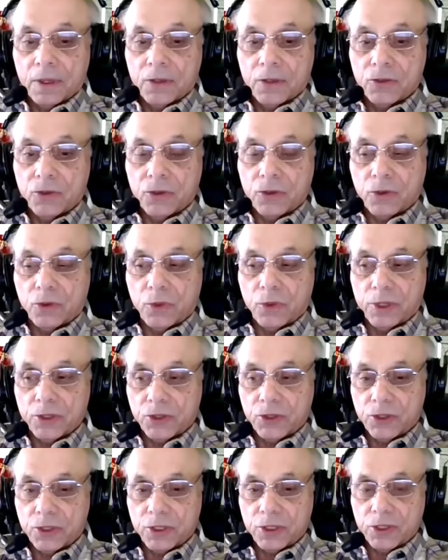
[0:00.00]
So the
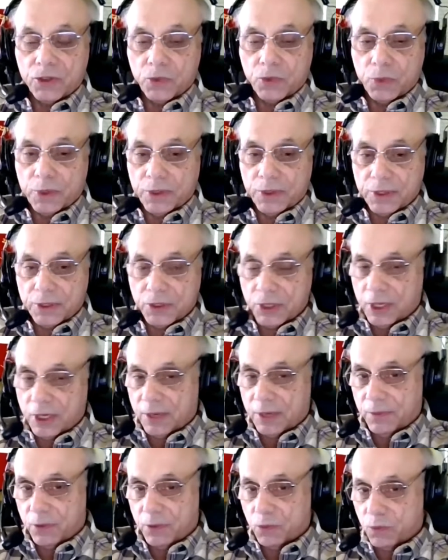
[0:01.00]
question is, will this
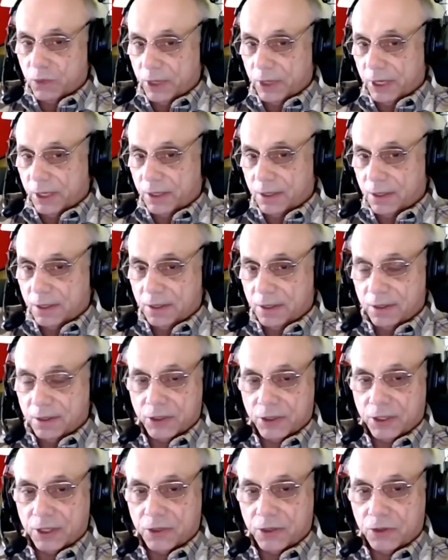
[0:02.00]
have a red
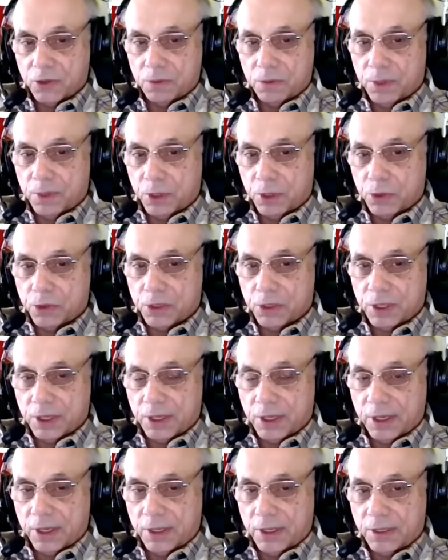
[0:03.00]
centered bow
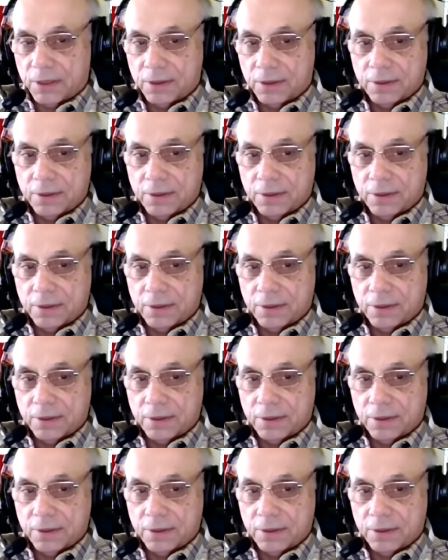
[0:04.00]
tie?